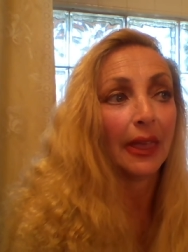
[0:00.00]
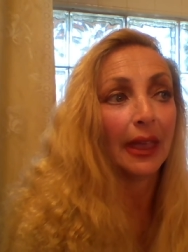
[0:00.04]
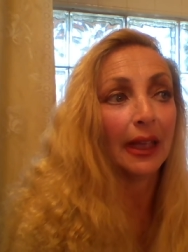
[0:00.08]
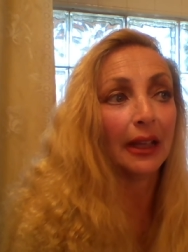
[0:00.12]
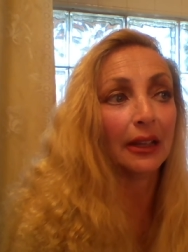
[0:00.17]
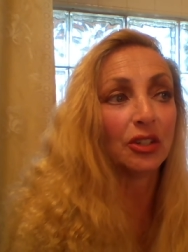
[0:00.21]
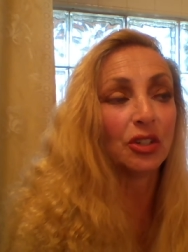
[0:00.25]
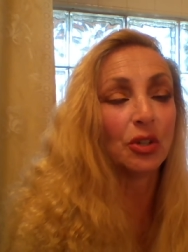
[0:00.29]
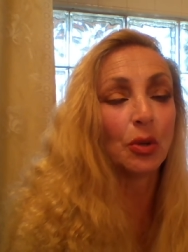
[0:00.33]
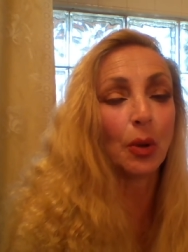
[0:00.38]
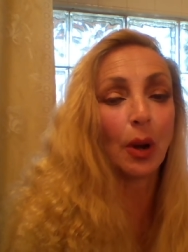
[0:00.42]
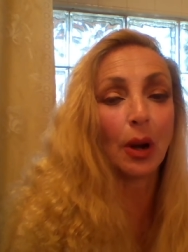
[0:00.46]

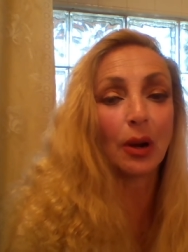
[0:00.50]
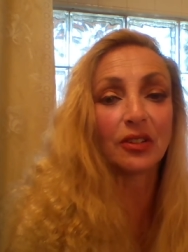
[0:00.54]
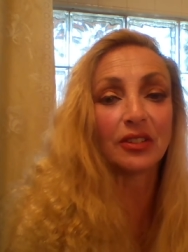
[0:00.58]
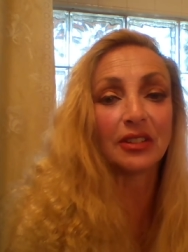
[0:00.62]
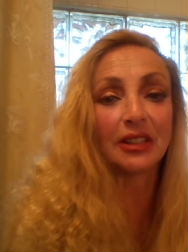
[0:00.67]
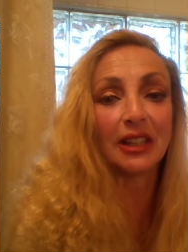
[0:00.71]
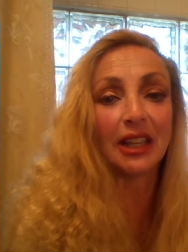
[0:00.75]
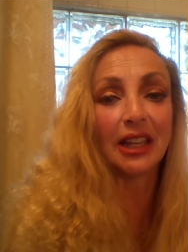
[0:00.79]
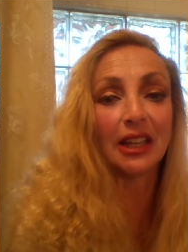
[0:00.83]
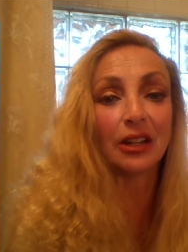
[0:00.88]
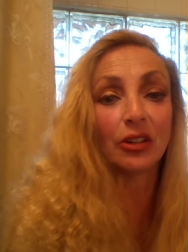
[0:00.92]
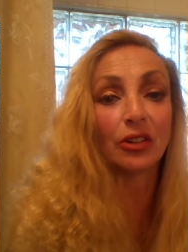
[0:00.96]
And two hours
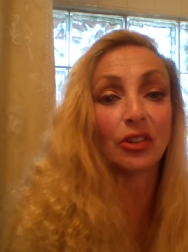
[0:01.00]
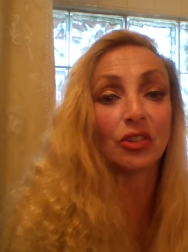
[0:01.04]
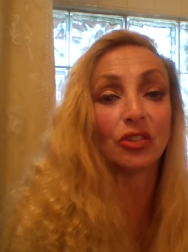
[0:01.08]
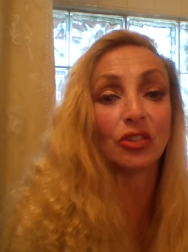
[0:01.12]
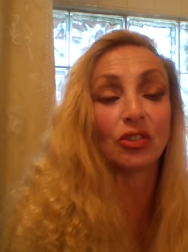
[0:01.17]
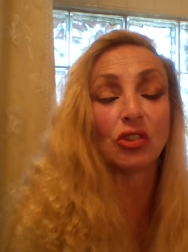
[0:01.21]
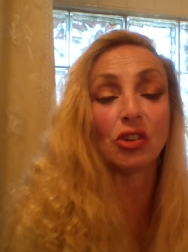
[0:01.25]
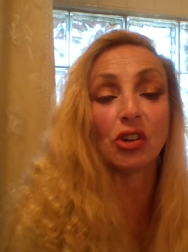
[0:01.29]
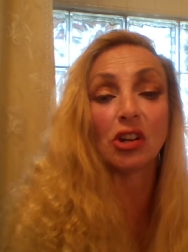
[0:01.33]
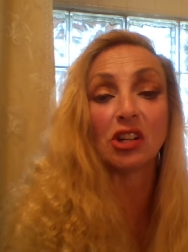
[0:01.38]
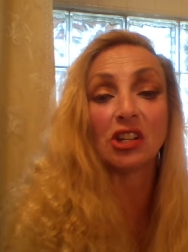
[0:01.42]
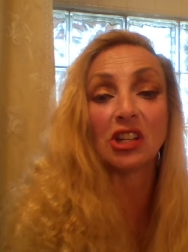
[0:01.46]
later,
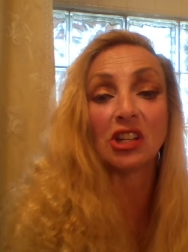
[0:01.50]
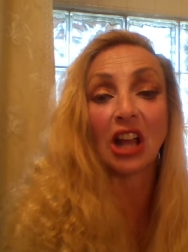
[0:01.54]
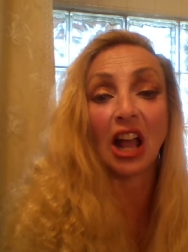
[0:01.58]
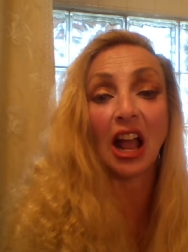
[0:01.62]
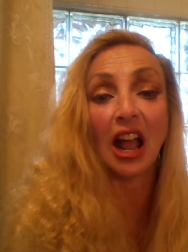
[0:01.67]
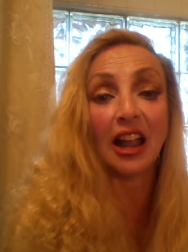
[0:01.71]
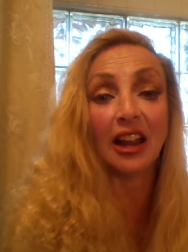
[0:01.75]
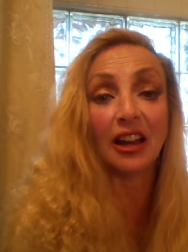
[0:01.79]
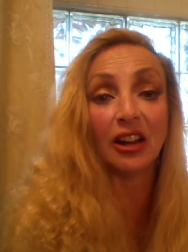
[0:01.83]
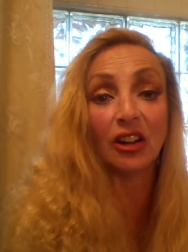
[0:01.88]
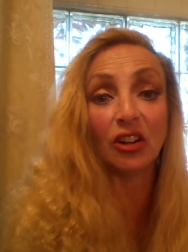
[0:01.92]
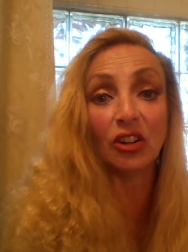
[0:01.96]
there's an
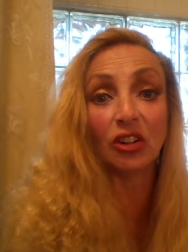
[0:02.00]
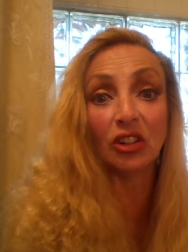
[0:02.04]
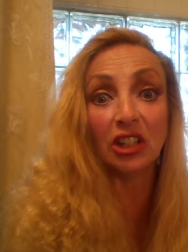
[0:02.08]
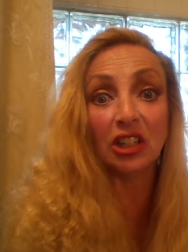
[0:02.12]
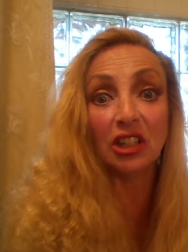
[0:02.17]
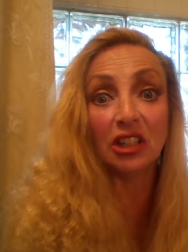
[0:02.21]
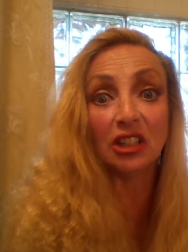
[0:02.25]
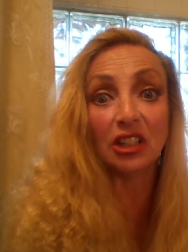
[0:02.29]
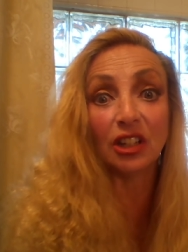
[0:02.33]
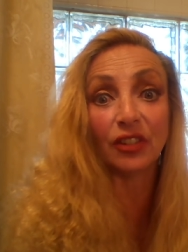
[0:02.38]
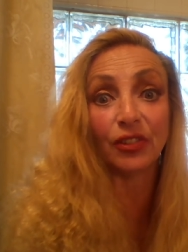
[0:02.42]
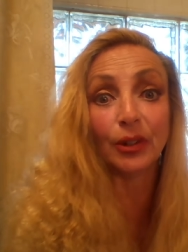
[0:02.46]

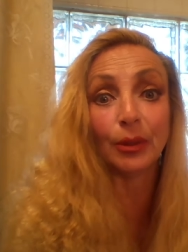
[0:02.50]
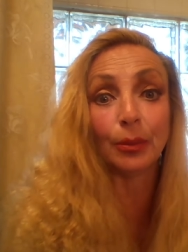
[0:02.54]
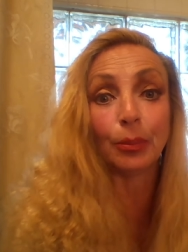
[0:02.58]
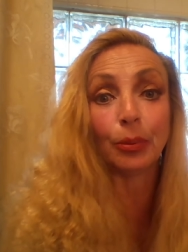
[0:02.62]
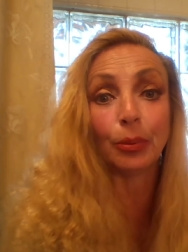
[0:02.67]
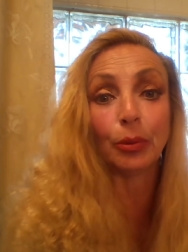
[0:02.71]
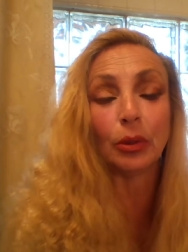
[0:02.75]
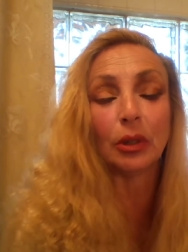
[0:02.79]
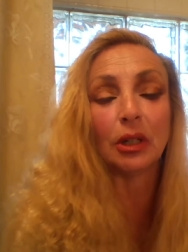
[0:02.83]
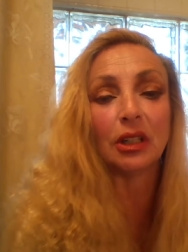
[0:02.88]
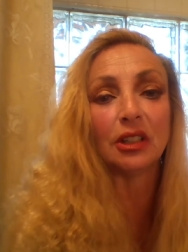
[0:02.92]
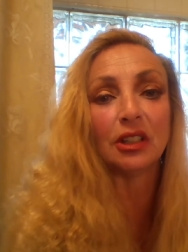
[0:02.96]
entirely different
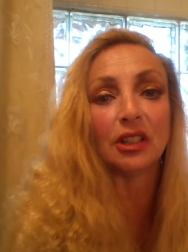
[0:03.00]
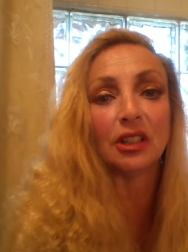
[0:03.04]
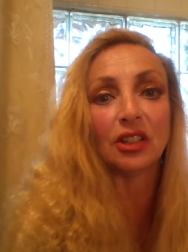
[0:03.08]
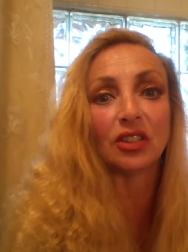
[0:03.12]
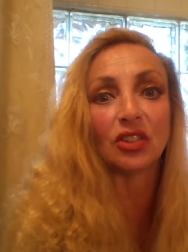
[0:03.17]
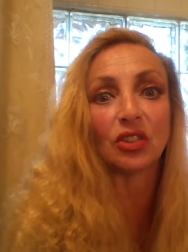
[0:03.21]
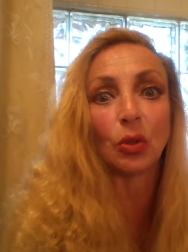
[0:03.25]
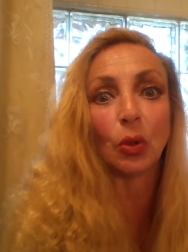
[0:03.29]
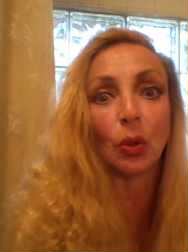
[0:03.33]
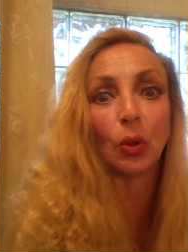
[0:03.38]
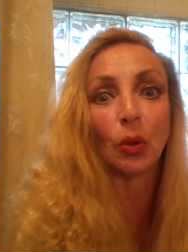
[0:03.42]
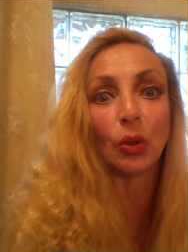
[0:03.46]
printed
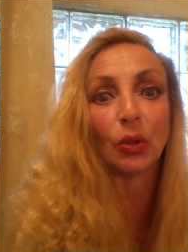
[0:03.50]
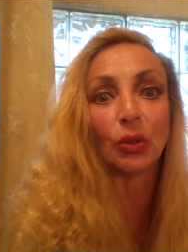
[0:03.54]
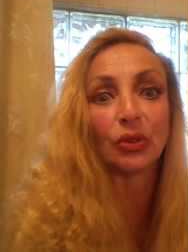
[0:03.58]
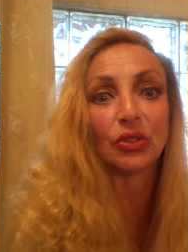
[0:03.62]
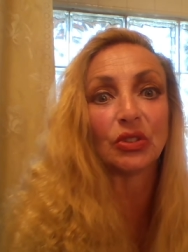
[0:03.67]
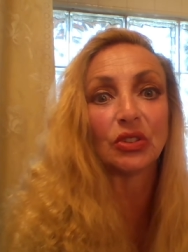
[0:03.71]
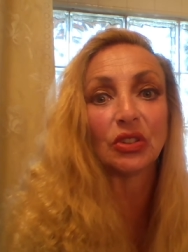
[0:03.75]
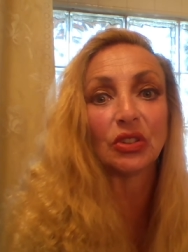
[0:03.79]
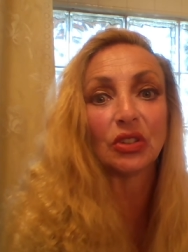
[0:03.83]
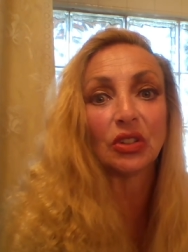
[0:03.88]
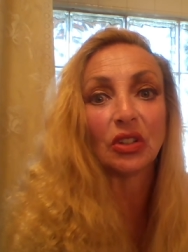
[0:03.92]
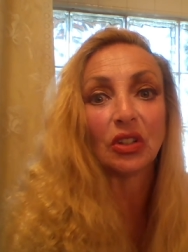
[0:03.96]
discourse